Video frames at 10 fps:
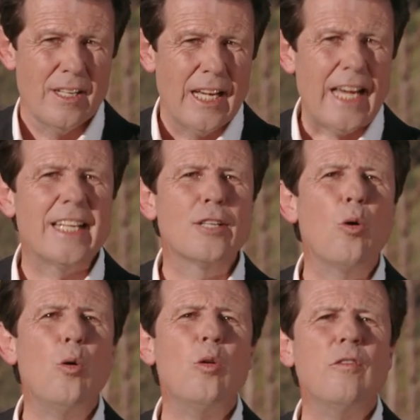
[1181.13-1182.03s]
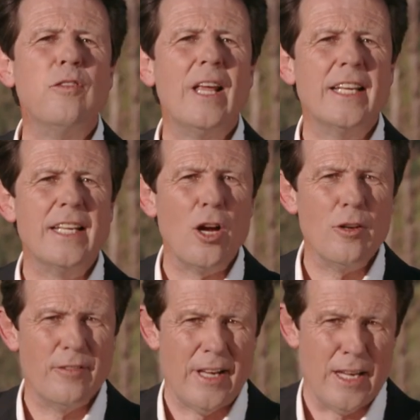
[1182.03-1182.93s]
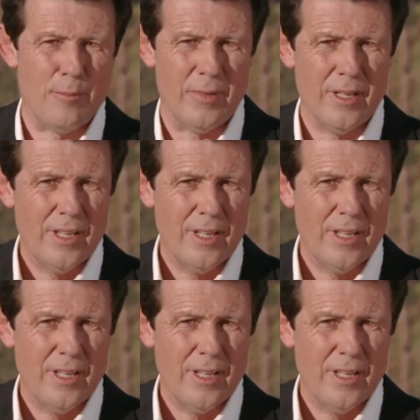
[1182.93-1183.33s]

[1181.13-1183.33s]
and it all flooded over him